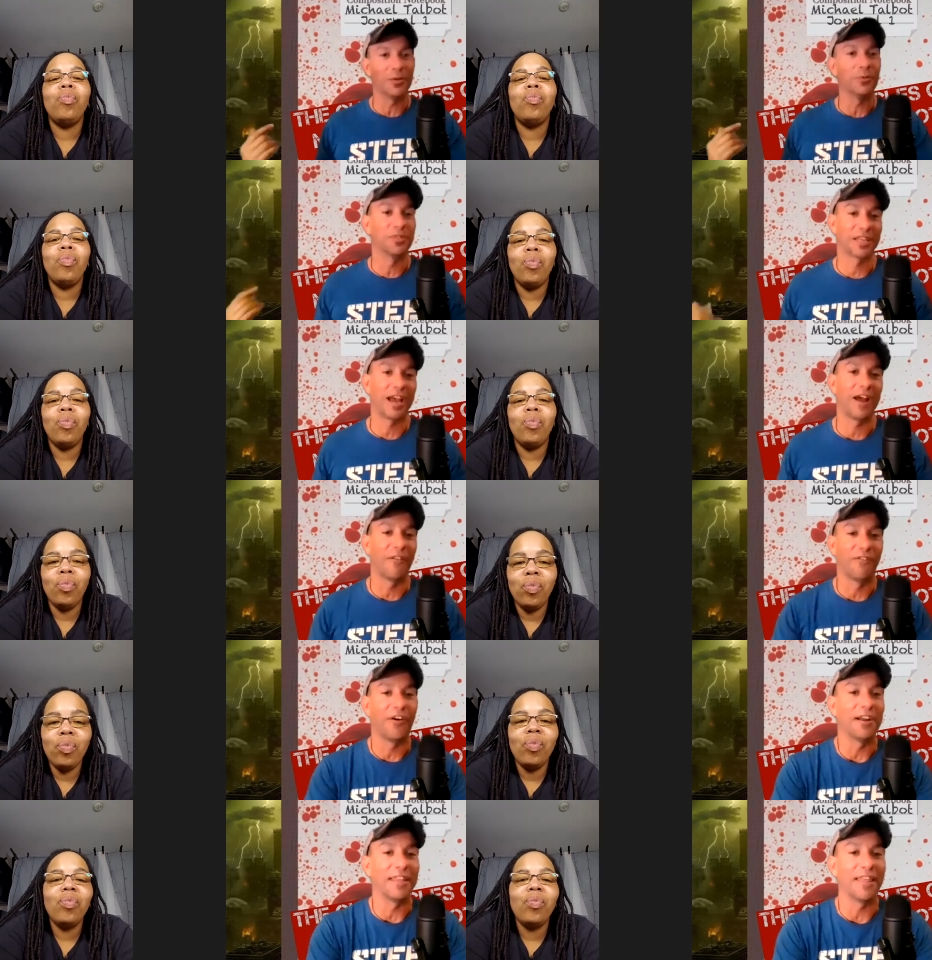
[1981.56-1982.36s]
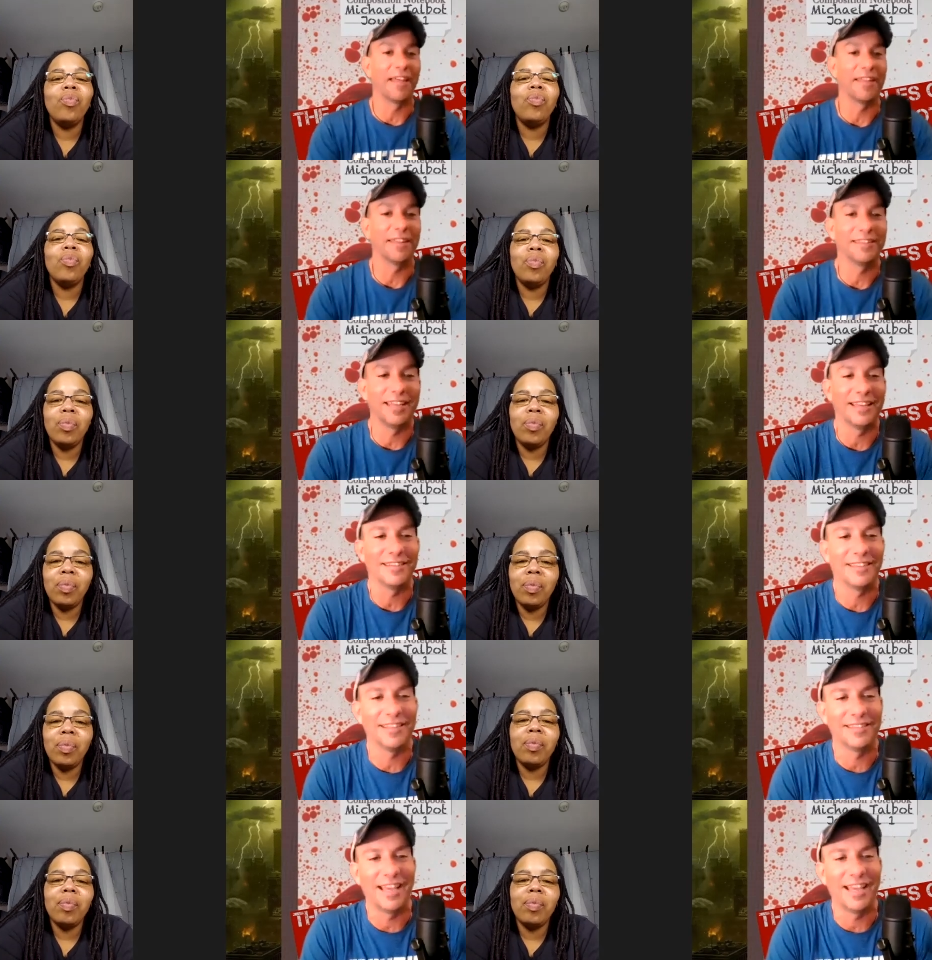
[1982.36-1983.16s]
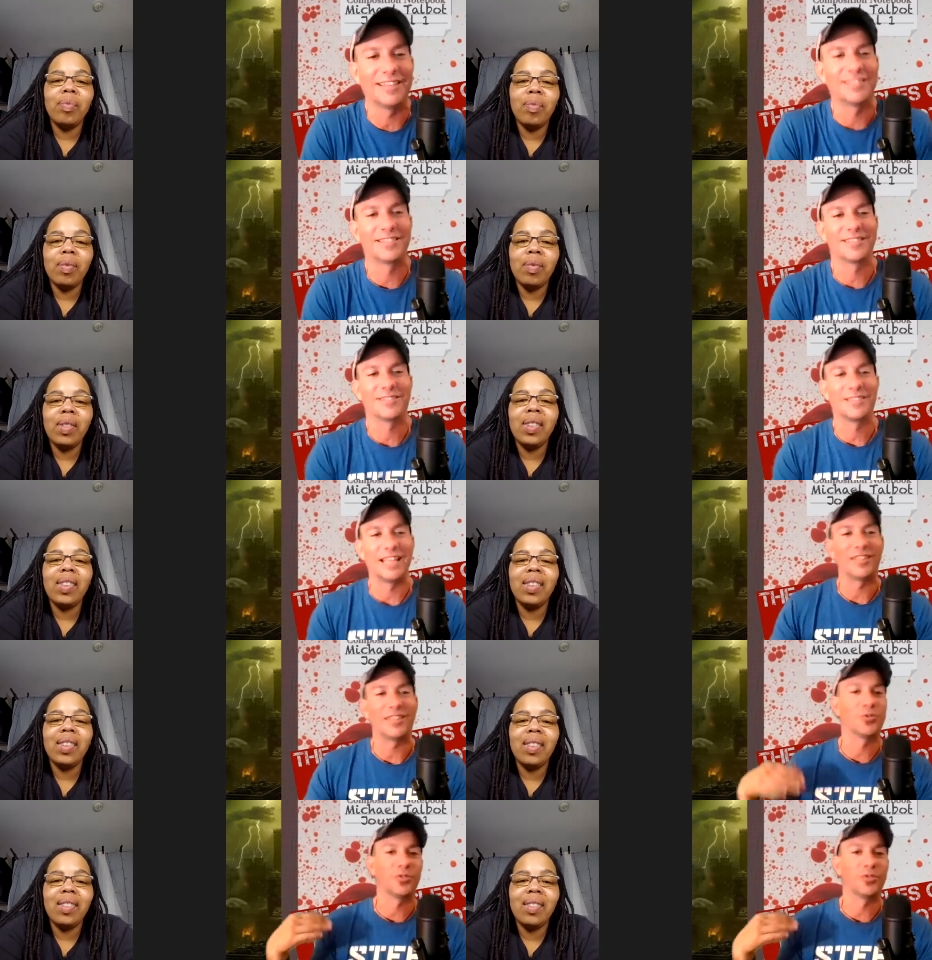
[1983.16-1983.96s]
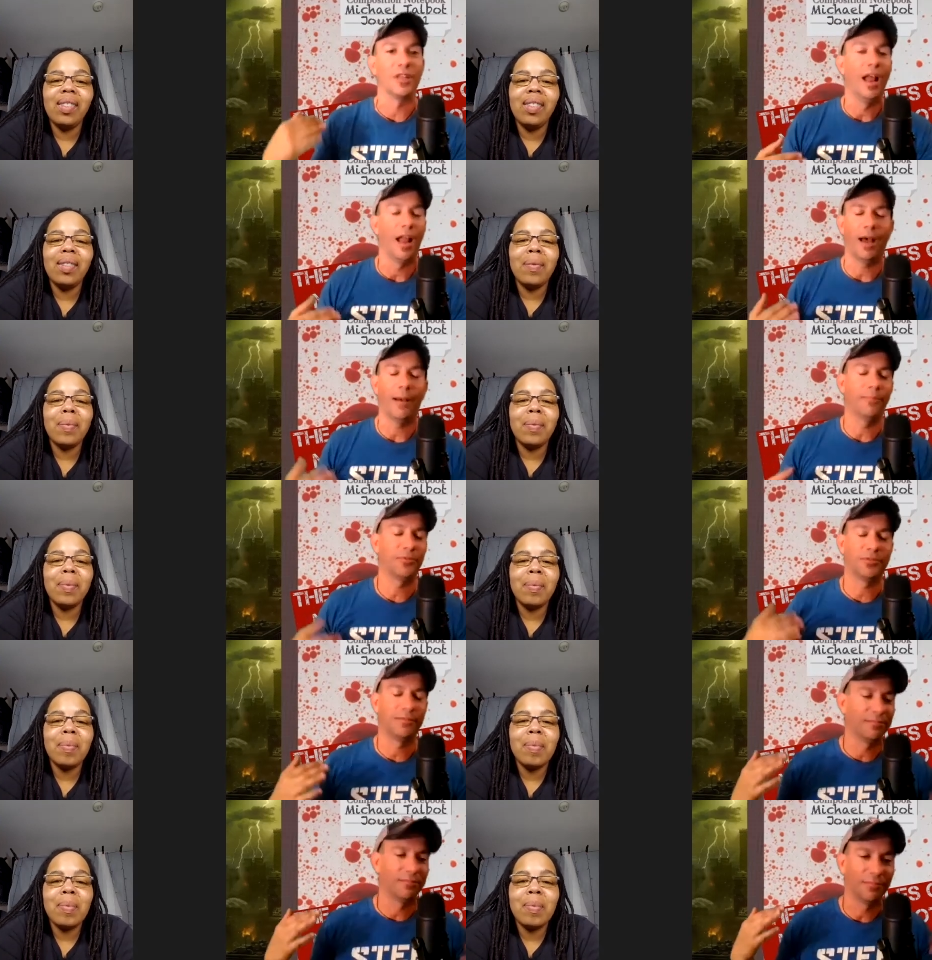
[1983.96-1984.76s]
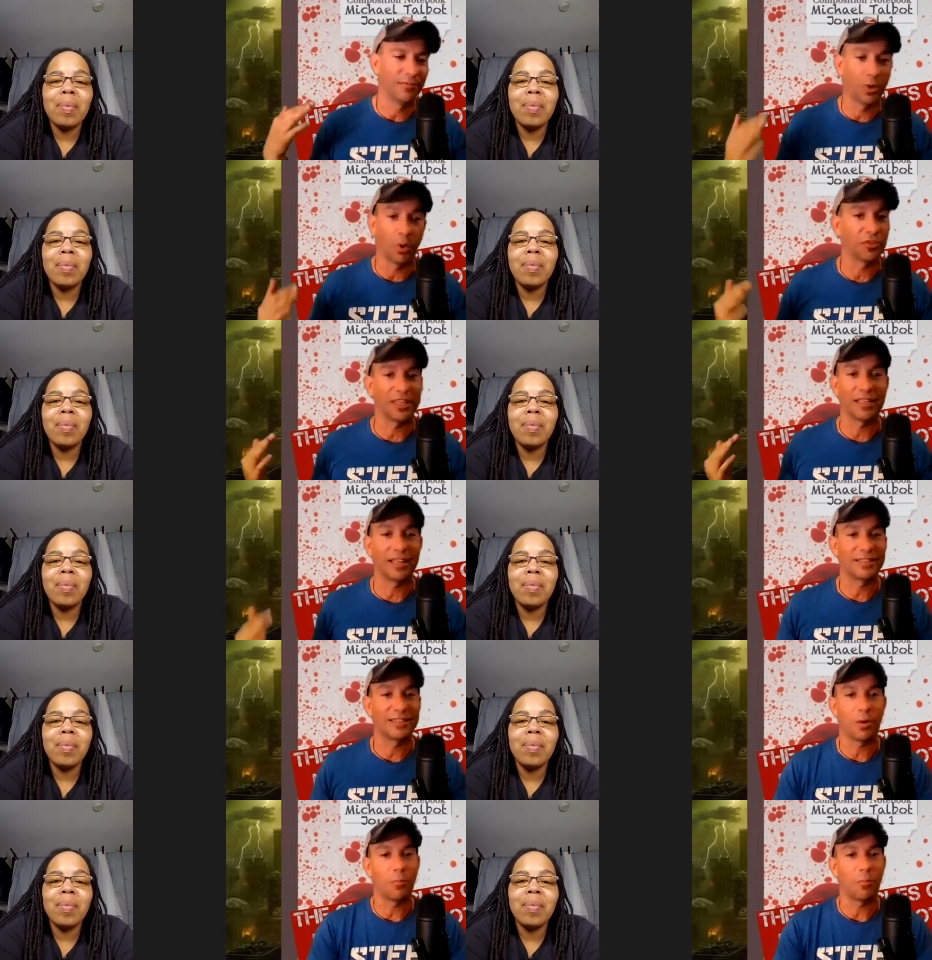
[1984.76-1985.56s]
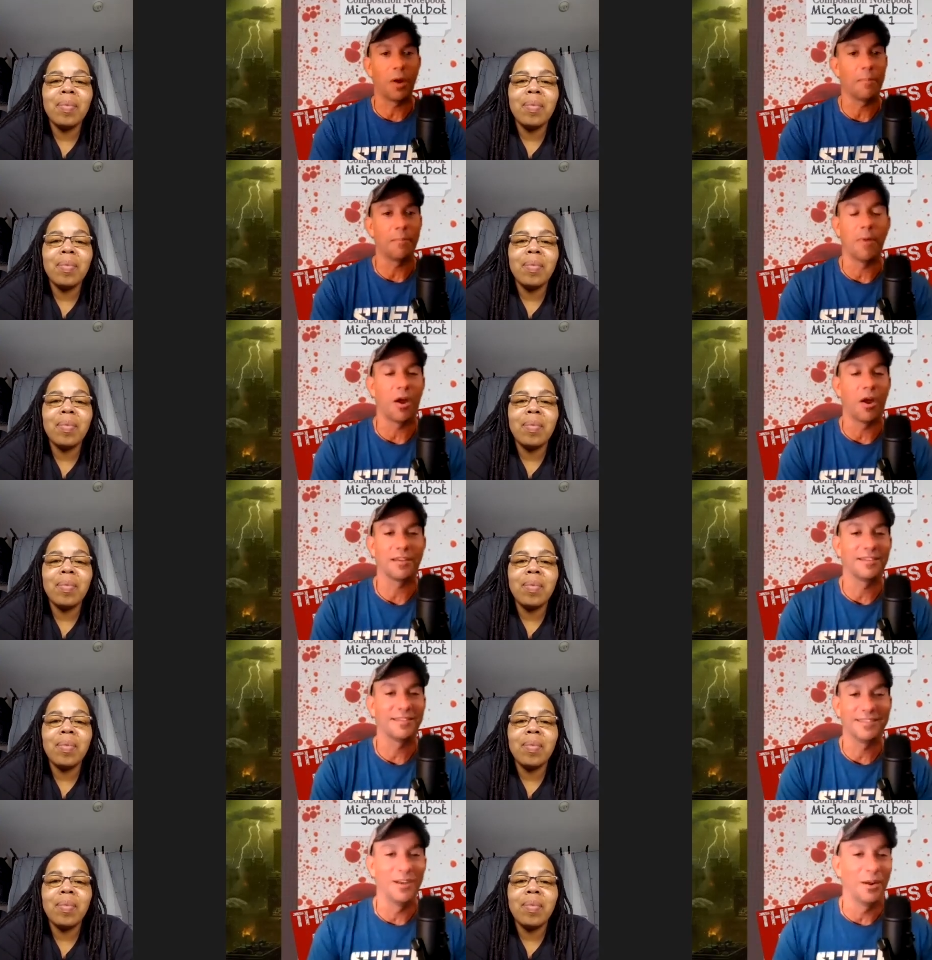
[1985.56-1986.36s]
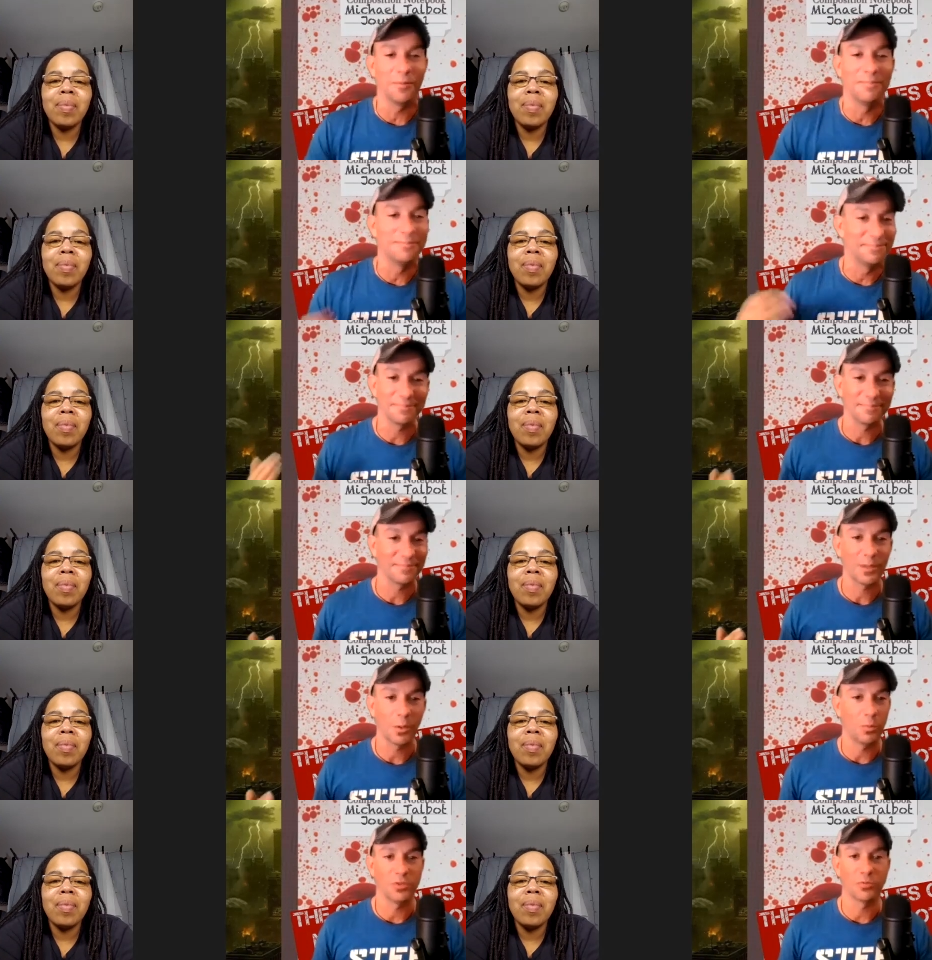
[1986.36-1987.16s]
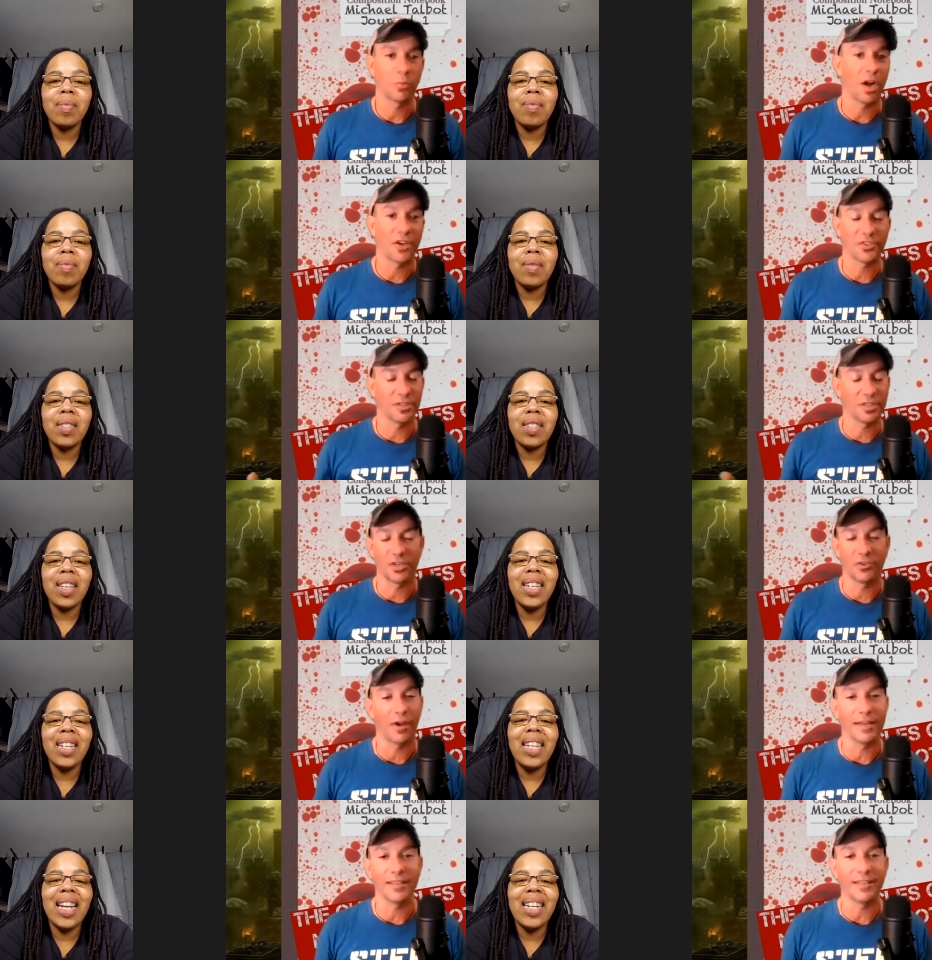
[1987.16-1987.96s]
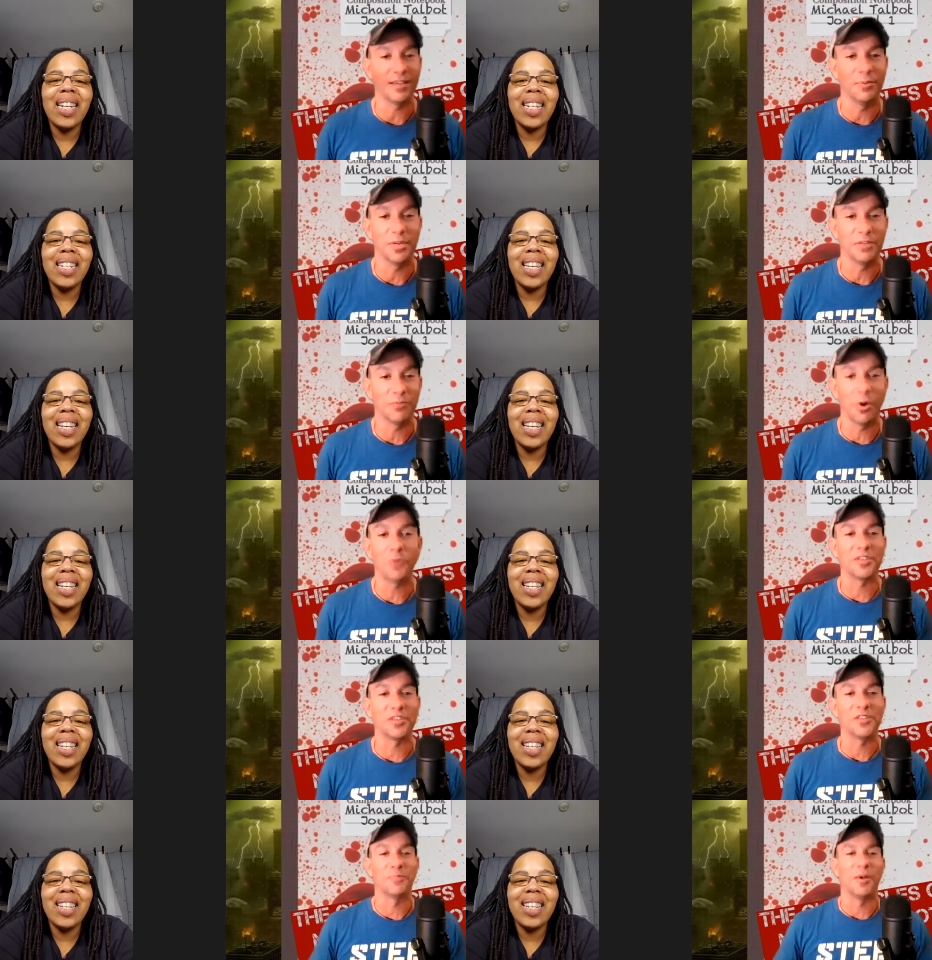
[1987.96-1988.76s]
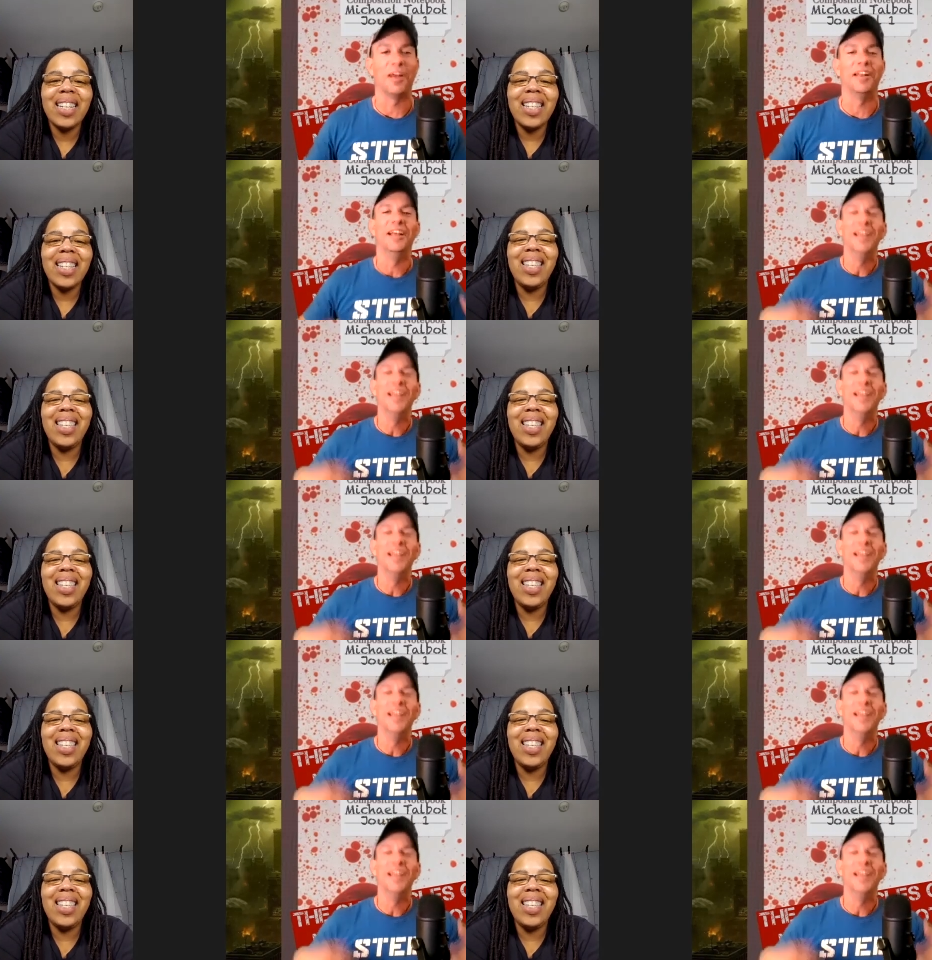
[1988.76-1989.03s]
Speaker 1: it was kind of funny that that, that that's that's I don't think that's what Mark you know was watching the Karate Kid yeah. wrote this, but